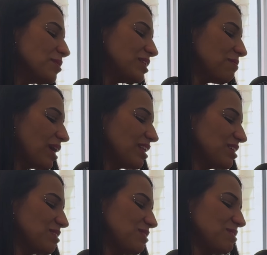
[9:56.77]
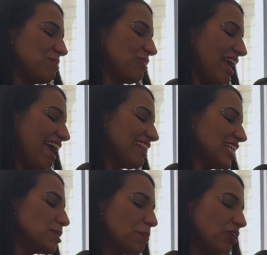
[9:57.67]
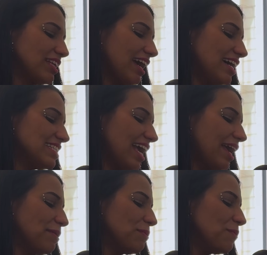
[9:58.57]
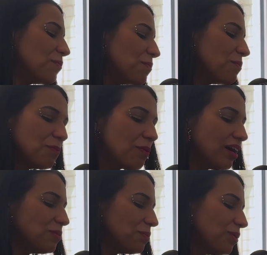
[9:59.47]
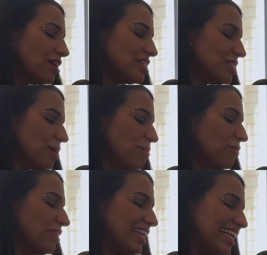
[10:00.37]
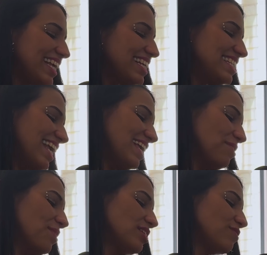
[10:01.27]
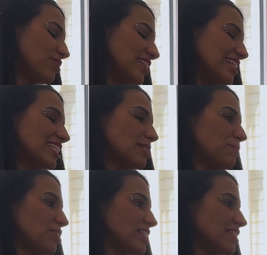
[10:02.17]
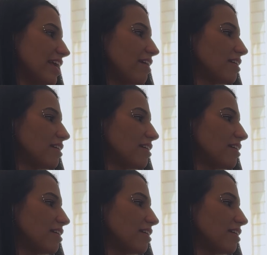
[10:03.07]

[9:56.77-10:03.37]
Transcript: motivated you to create this podcast, and what were some of the key takeaways from this experience there?